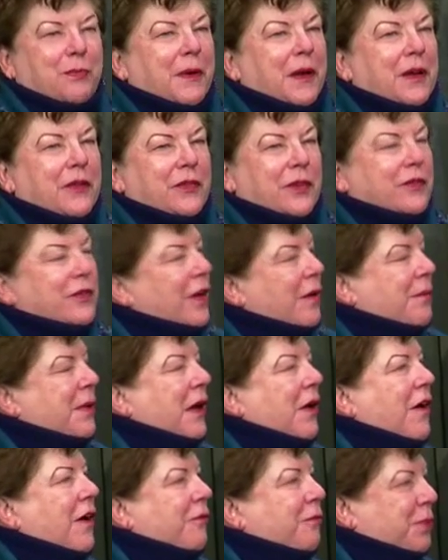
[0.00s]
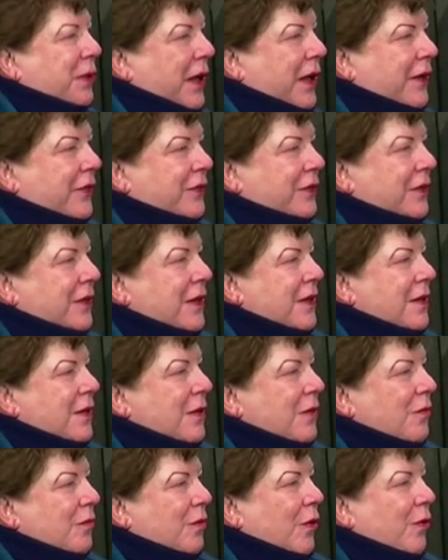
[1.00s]
but as a jumping off place,
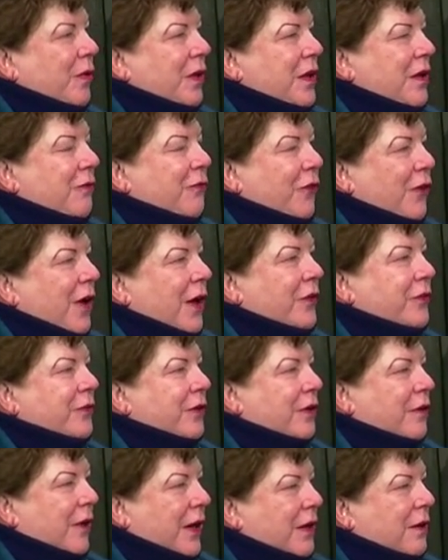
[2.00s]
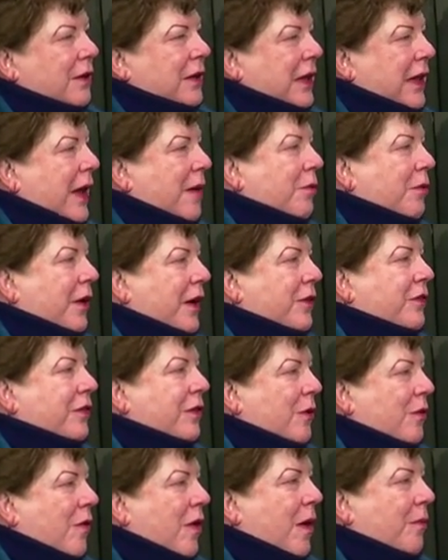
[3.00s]
where we foster greater
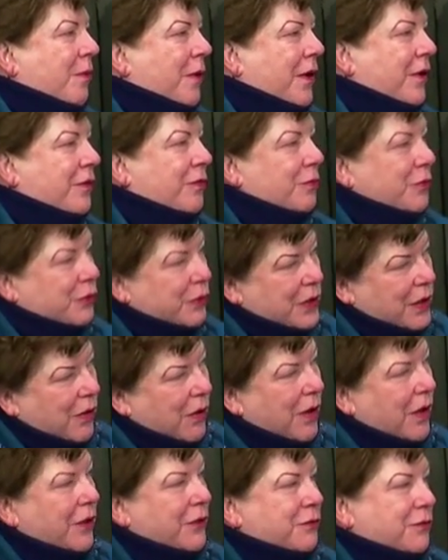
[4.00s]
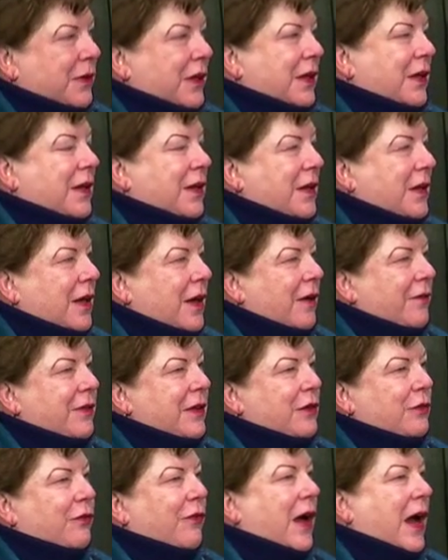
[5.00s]
collaboration, cooperation between all three of
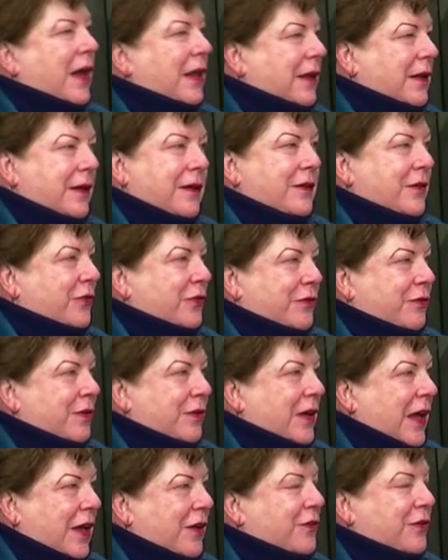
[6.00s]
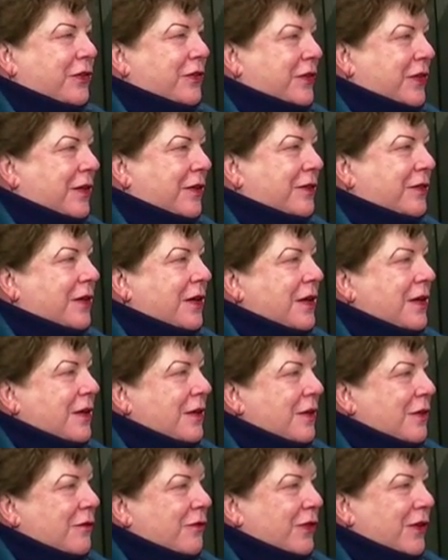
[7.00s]
these vital agencies
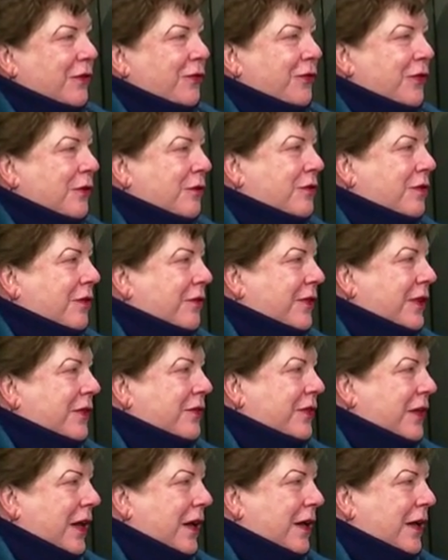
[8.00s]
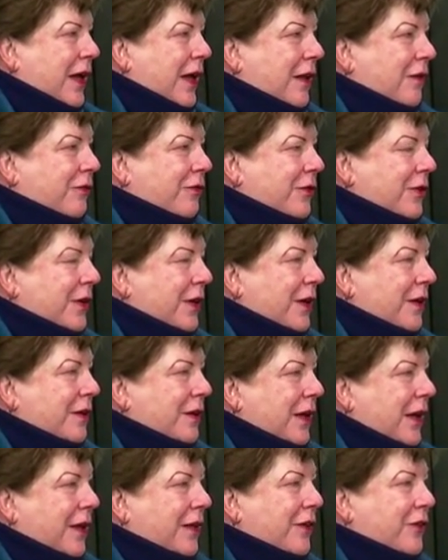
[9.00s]
for the future of the state of California
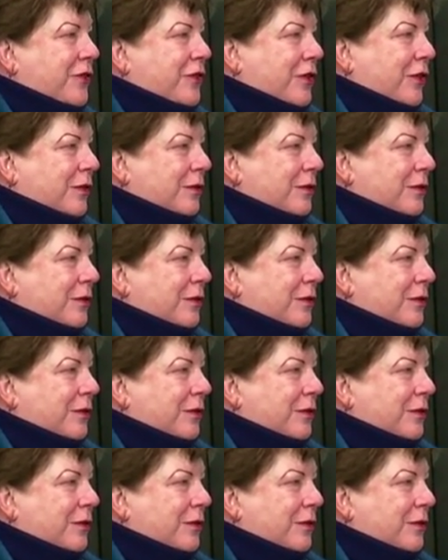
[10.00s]
and this children?